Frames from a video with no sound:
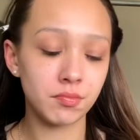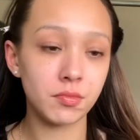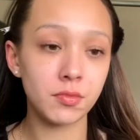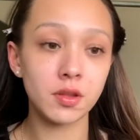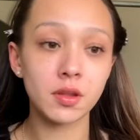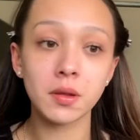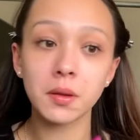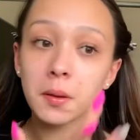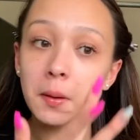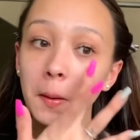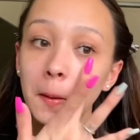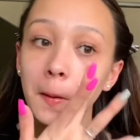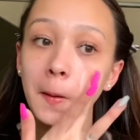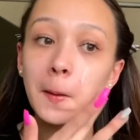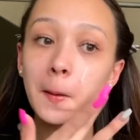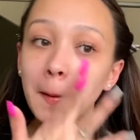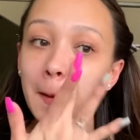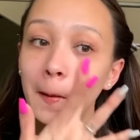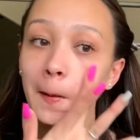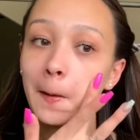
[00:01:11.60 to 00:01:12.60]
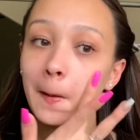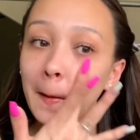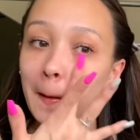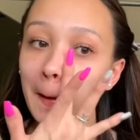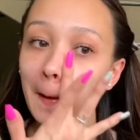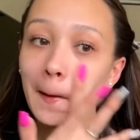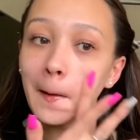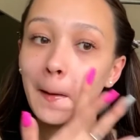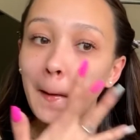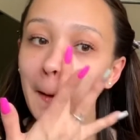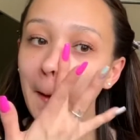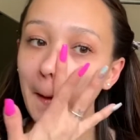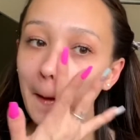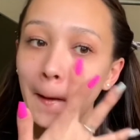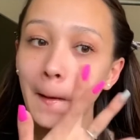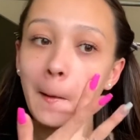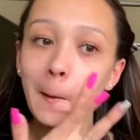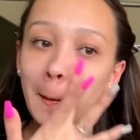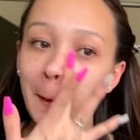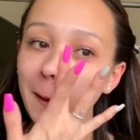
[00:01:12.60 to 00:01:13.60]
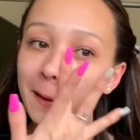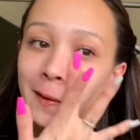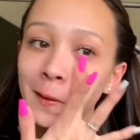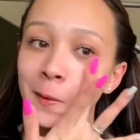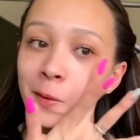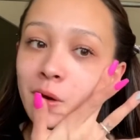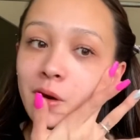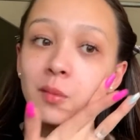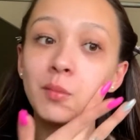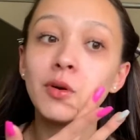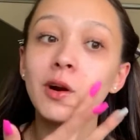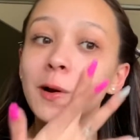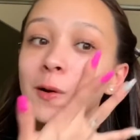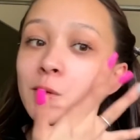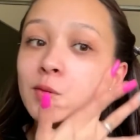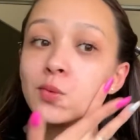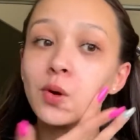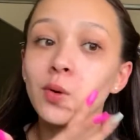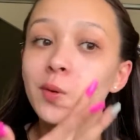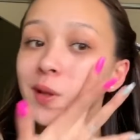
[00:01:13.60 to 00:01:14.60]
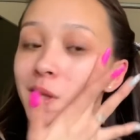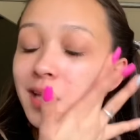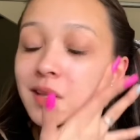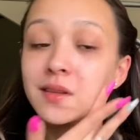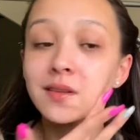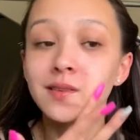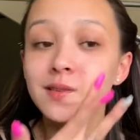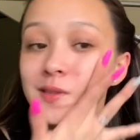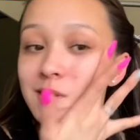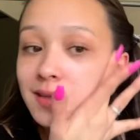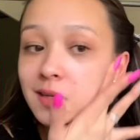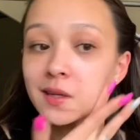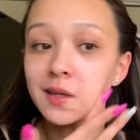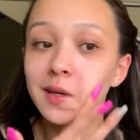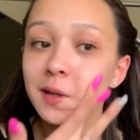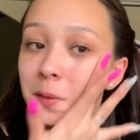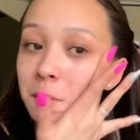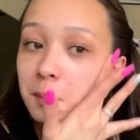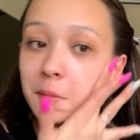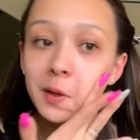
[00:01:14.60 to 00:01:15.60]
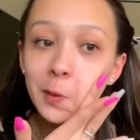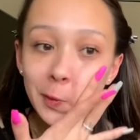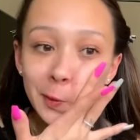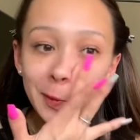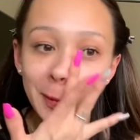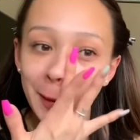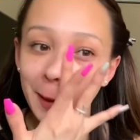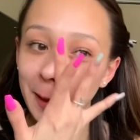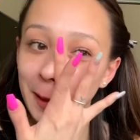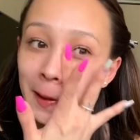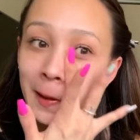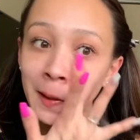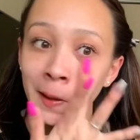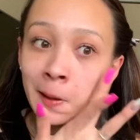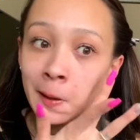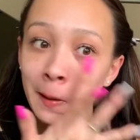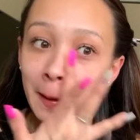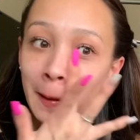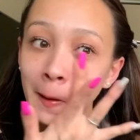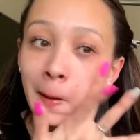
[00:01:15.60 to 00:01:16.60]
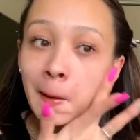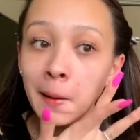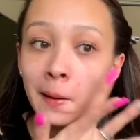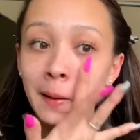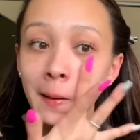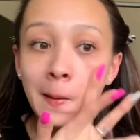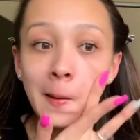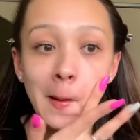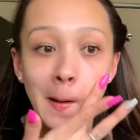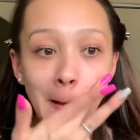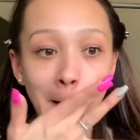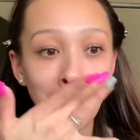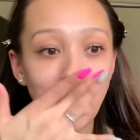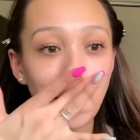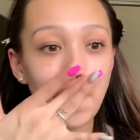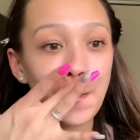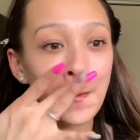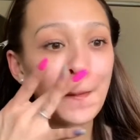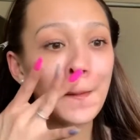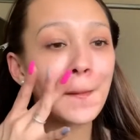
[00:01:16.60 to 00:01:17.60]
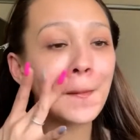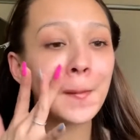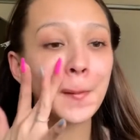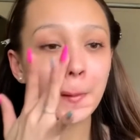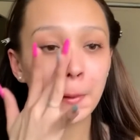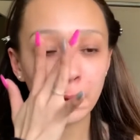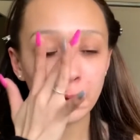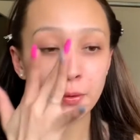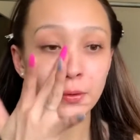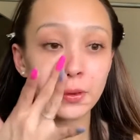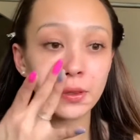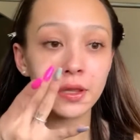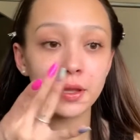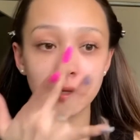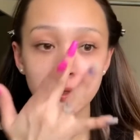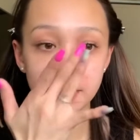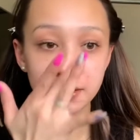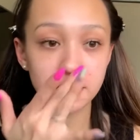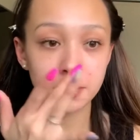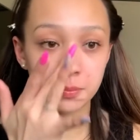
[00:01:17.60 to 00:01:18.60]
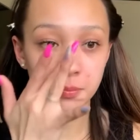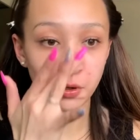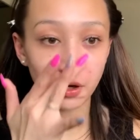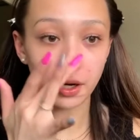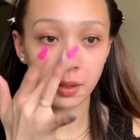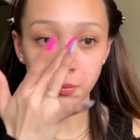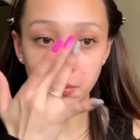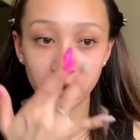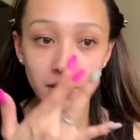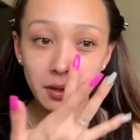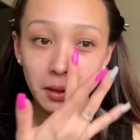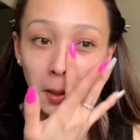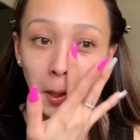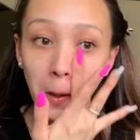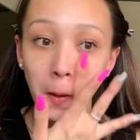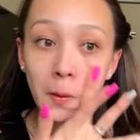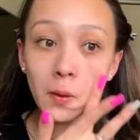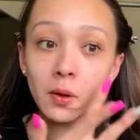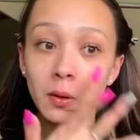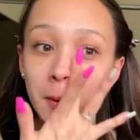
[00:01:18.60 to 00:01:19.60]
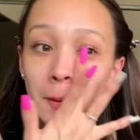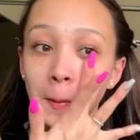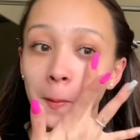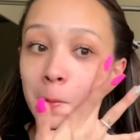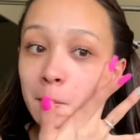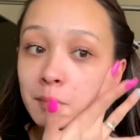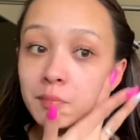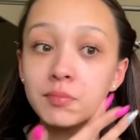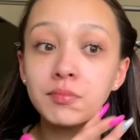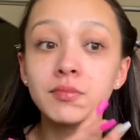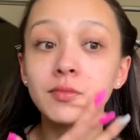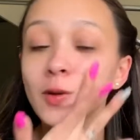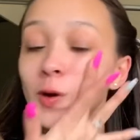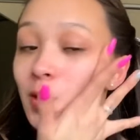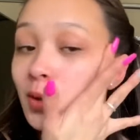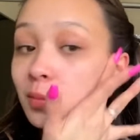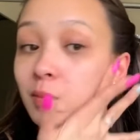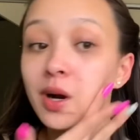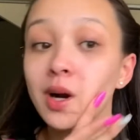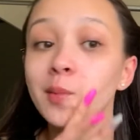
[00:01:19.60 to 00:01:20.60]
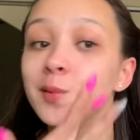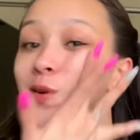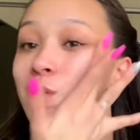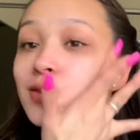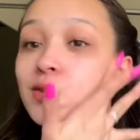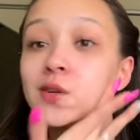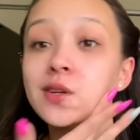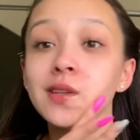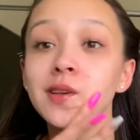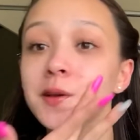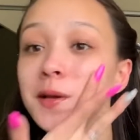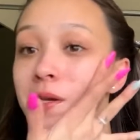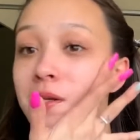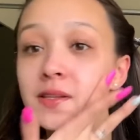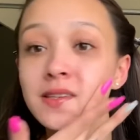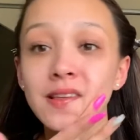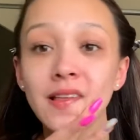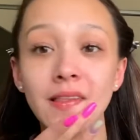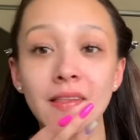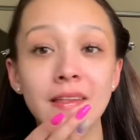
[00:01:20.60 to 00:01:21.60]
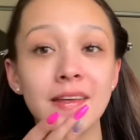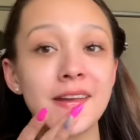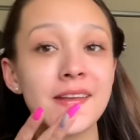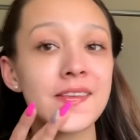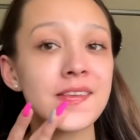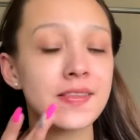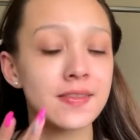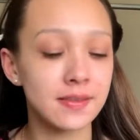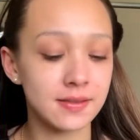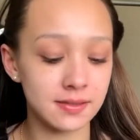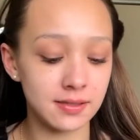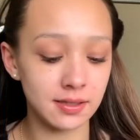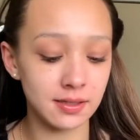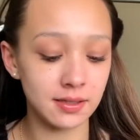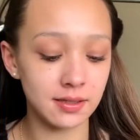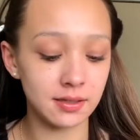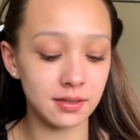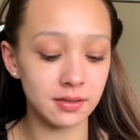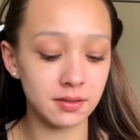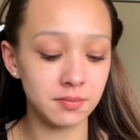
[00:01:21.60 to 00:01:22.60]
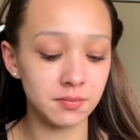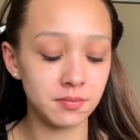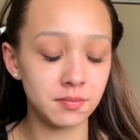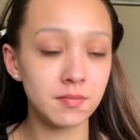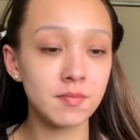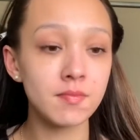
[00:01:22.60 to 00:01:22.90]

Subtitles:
And we're gonna do our brows while we let this sink in, because the key to this primer and all primers really is to let it sink in.